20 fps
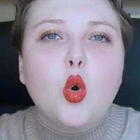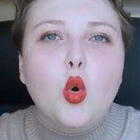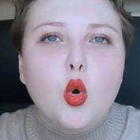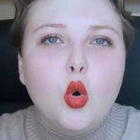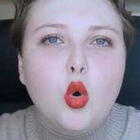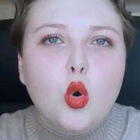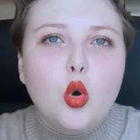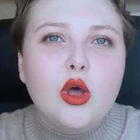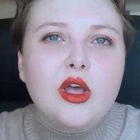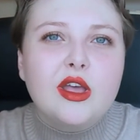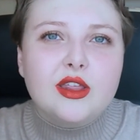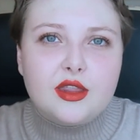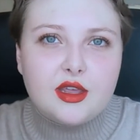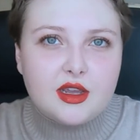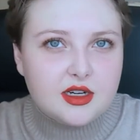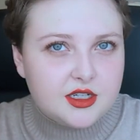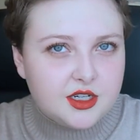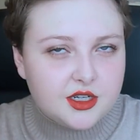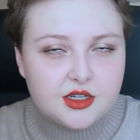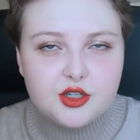or
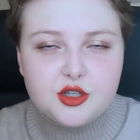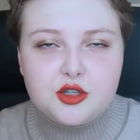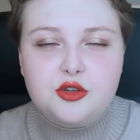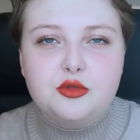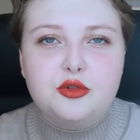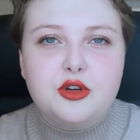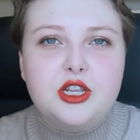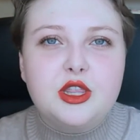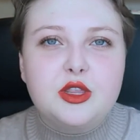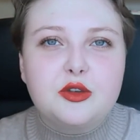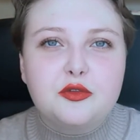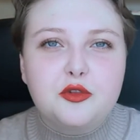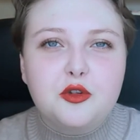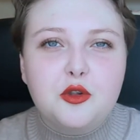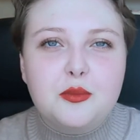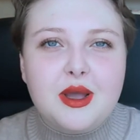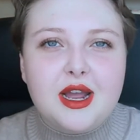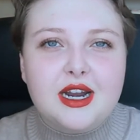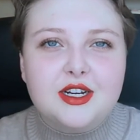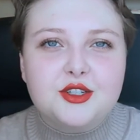they just read the
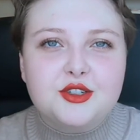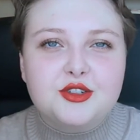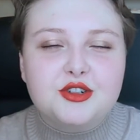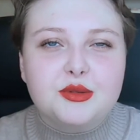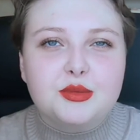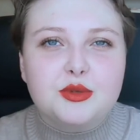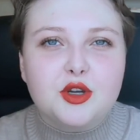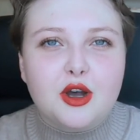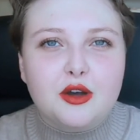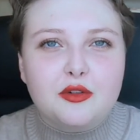full manuscript